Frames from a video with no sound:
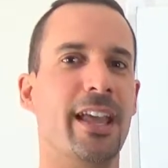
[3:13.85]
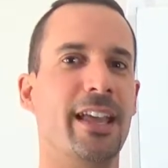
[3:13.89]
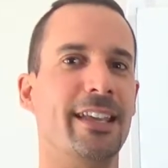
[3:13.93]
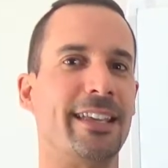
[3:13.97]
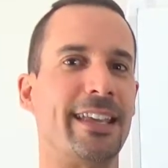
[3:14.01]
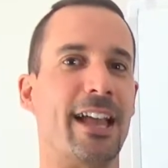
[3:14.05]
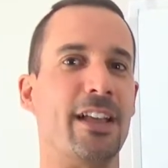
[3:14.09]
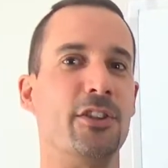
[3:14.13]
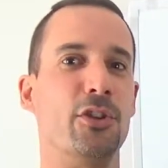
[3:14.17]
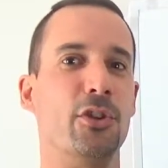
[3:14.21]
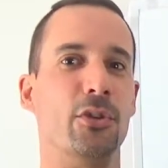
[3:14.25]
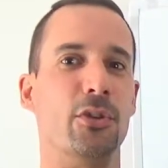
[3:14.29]

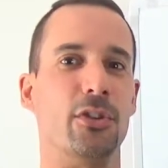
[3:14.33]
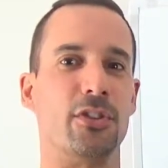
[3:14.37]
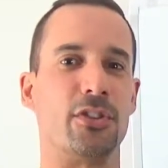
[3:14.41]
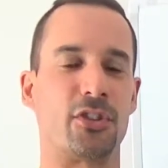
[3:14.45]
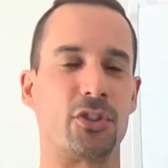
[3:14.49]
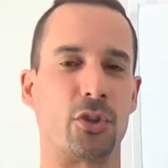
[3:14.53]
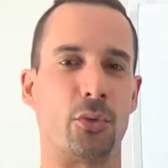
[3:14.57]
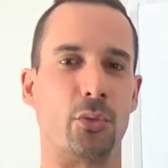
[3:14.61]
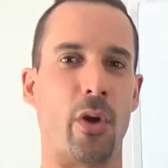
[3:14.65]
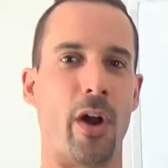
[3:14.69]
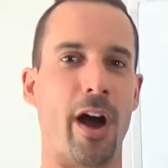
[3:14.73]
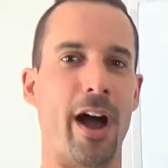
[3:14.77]
Can you
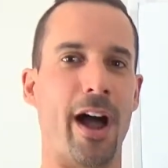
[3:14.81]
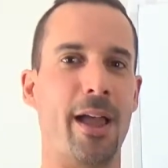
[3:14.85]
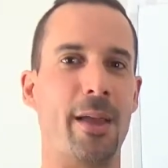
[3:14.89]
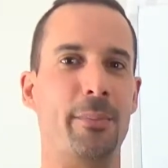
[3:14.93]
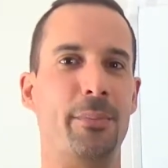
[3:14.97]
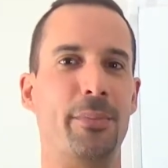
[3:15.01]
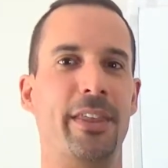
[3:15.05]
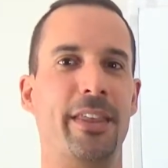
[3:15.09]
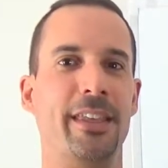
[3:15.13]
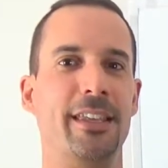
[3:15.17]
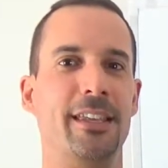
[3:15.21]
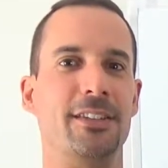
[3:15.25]

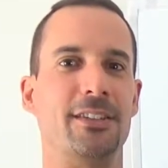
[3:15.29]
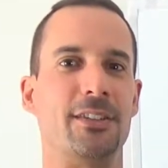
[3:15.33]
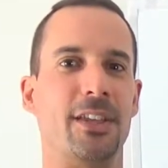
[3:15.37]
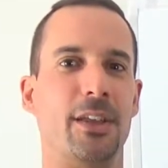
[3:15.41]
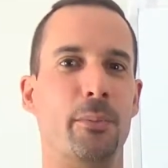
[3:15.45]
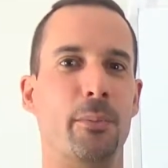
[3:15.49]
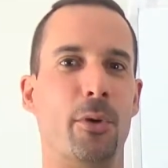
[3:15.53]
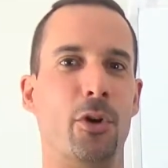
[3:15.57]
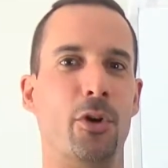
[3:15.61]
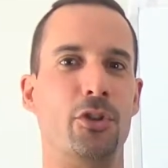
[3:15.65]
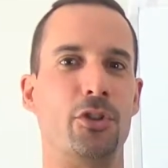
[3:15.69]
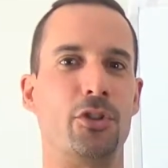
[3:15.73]
describe these
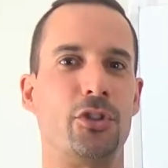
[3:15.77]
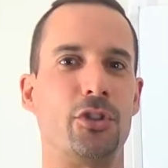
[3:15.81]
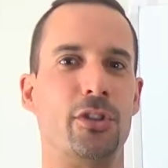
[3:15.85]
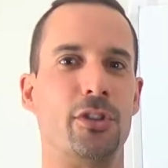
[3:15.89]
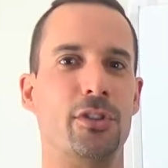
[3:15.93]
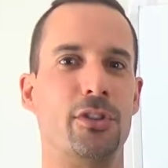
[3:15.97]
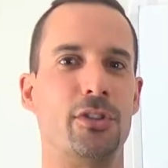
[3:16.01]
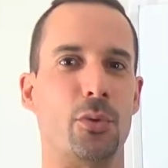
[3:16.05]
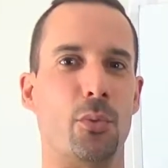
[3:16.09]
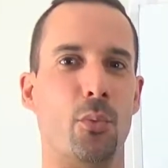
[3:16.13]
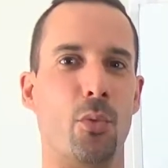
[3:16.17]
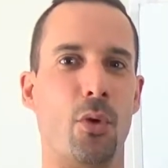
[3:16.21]

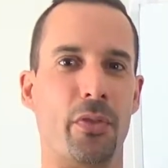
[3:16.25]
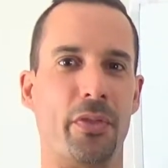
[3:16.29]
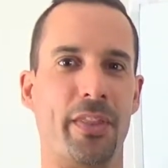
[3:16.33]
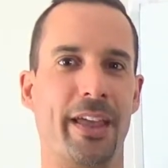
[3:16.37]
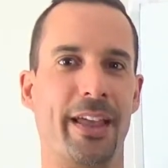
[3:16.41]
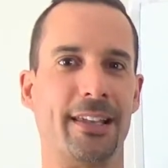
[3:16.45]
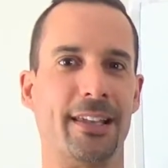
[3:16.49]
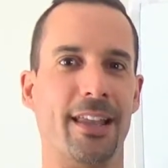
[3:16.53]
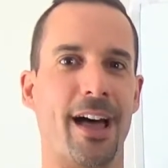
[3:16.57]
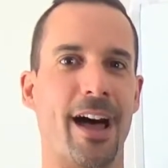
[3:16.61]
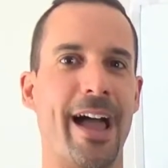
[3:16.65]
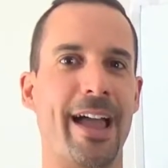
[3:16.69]
emotions and what
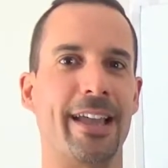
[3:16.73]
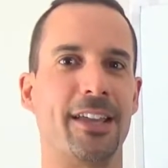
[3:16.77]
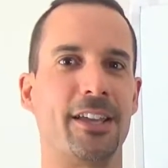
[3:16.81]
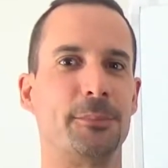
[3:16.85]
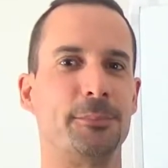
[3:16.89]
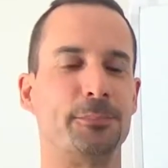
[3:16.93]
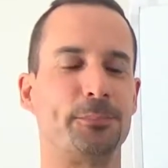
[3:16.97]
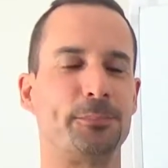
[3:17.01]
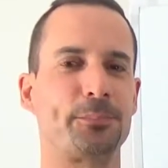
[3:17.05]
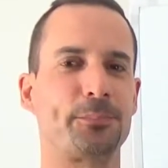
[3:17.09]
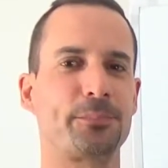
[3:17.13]
they're like?